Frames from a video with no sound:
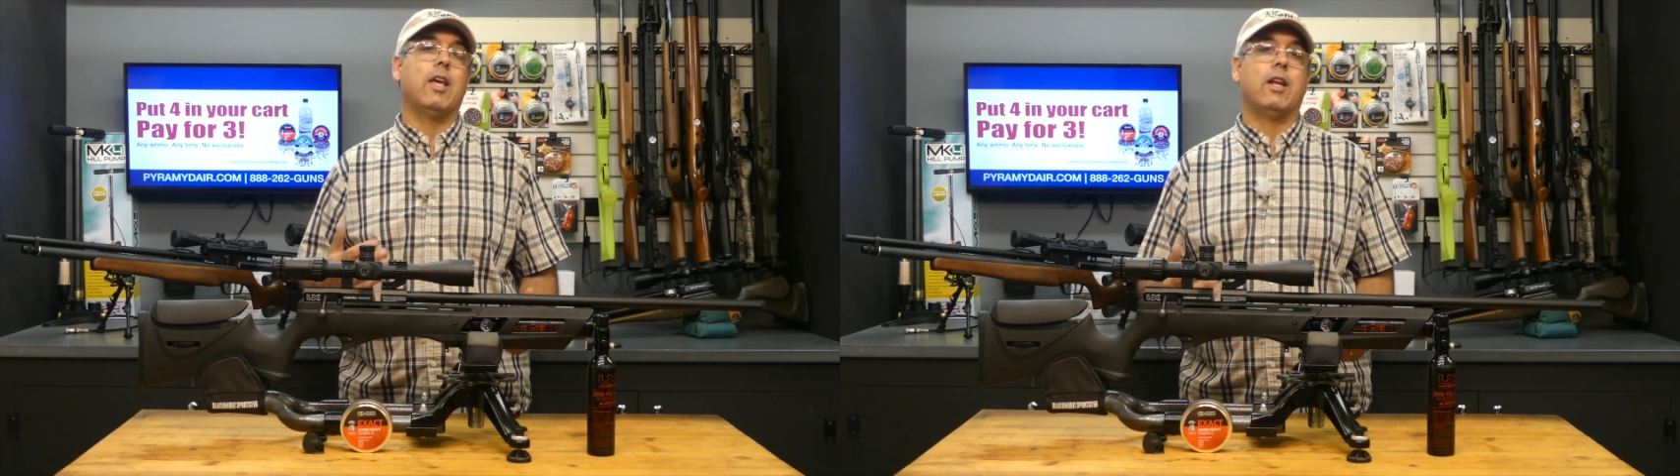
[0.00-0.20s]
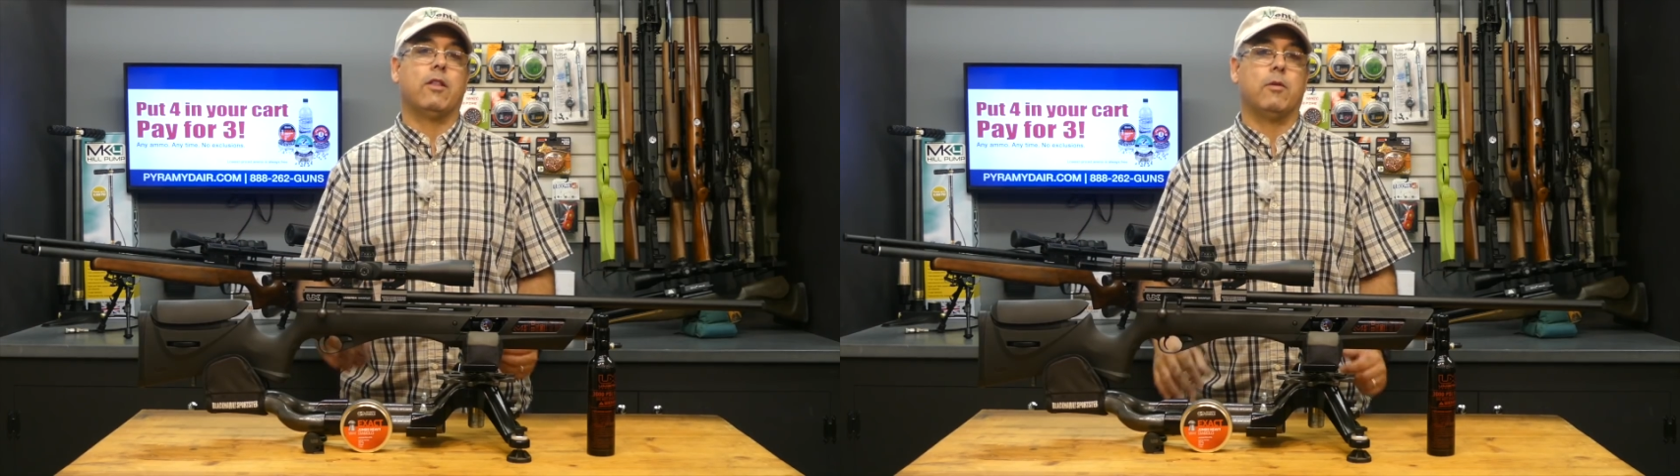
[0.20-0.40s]

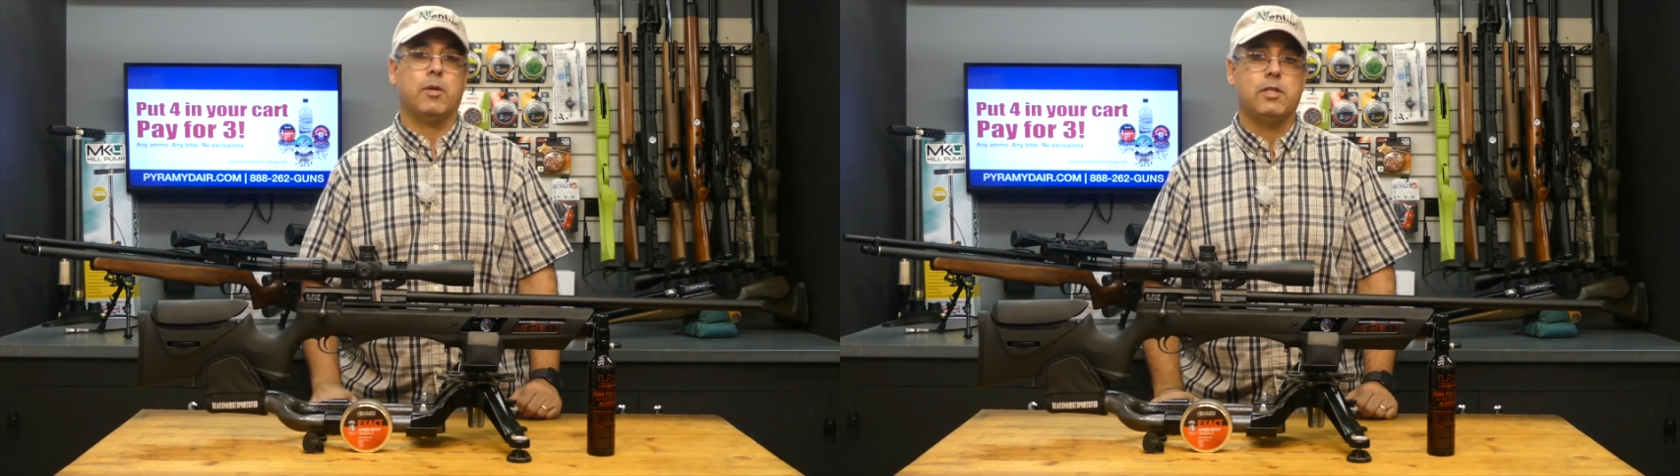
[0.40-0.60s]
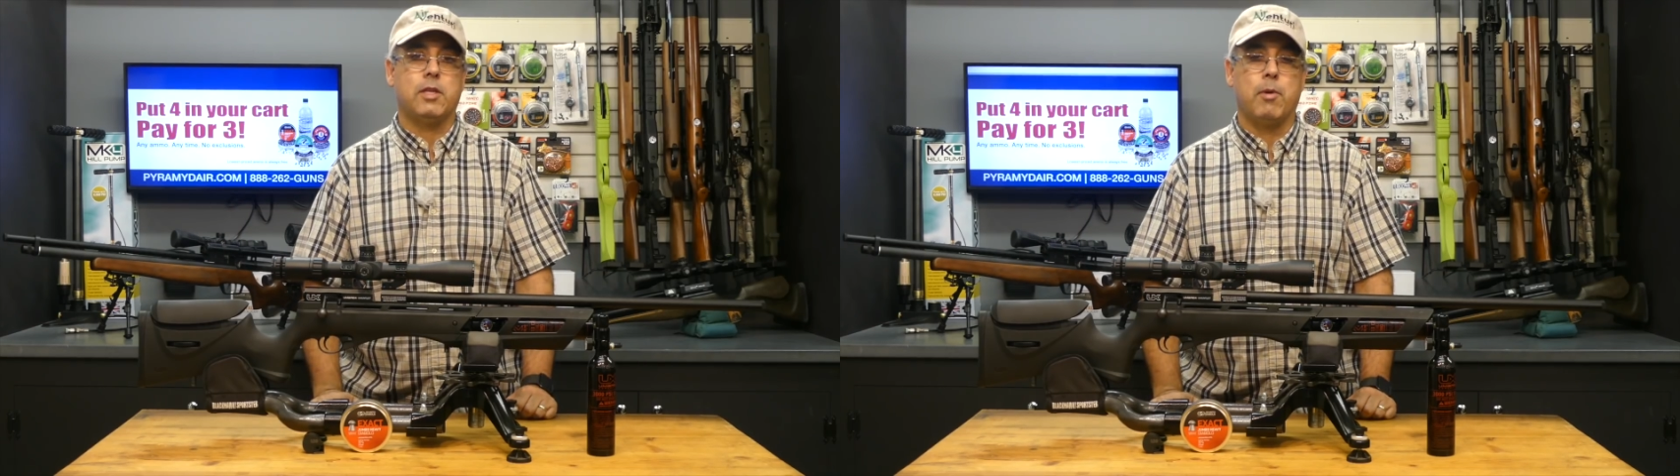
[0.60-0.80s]
get into the
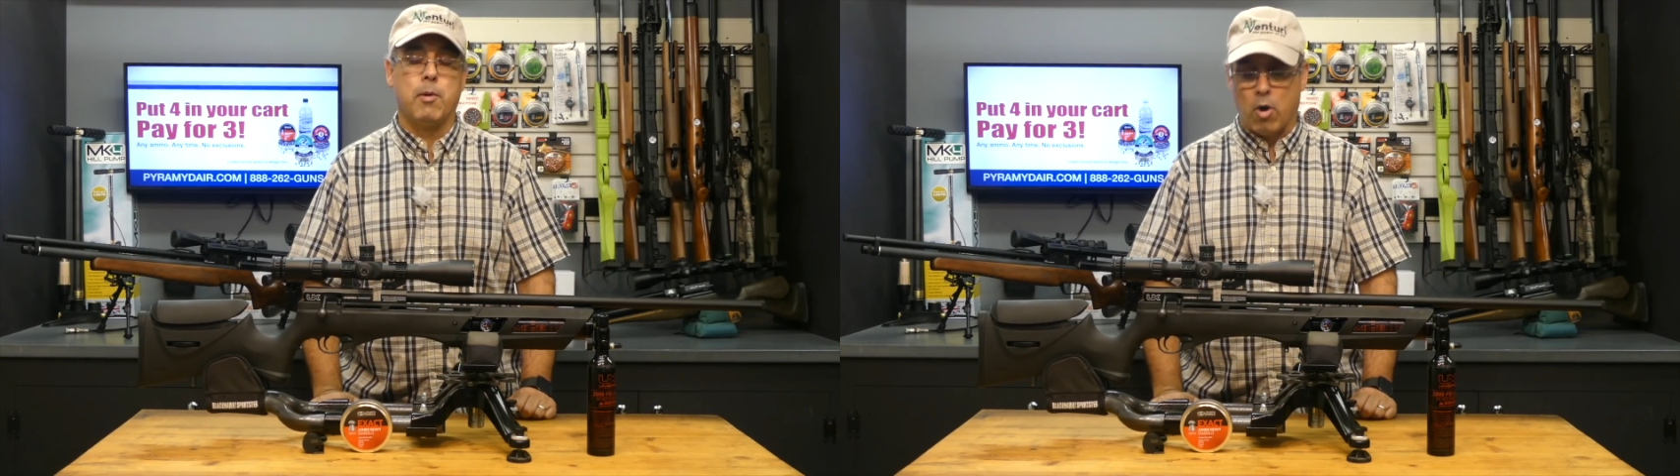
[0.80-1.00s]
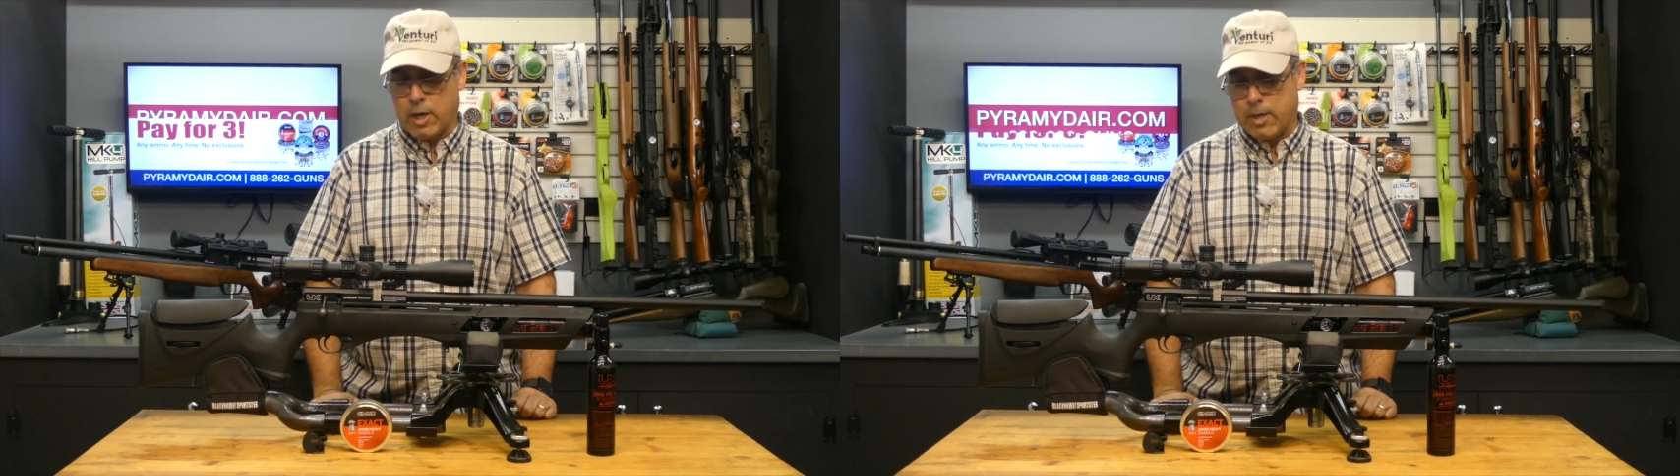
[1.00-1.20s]
PCP
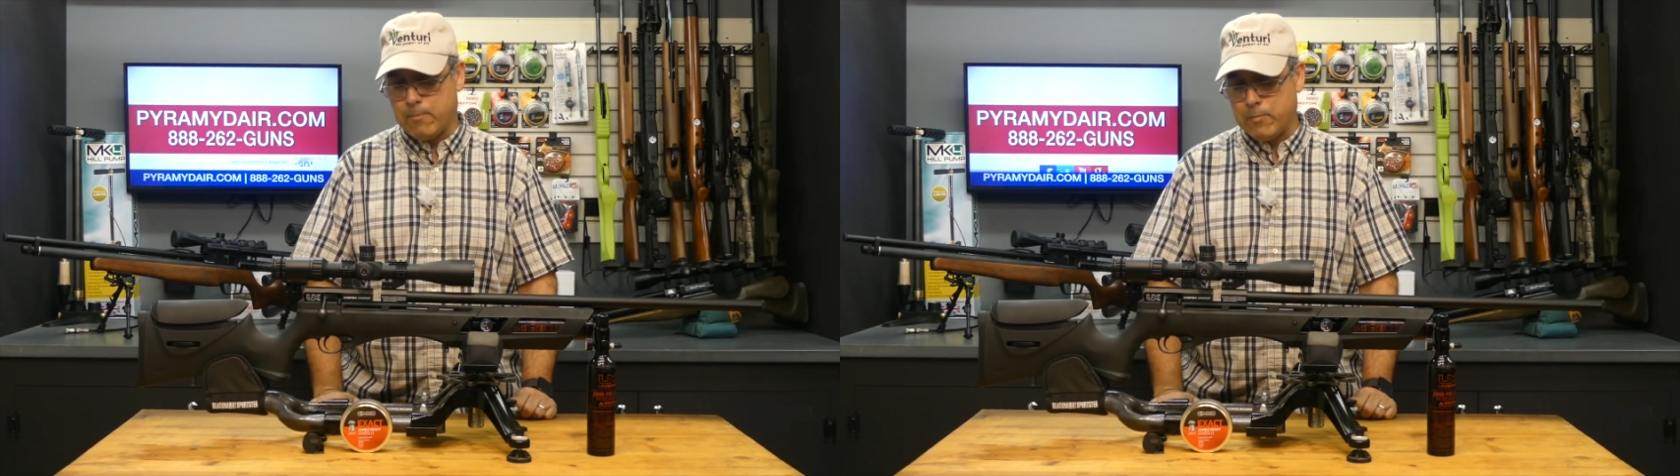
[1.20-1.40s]
market.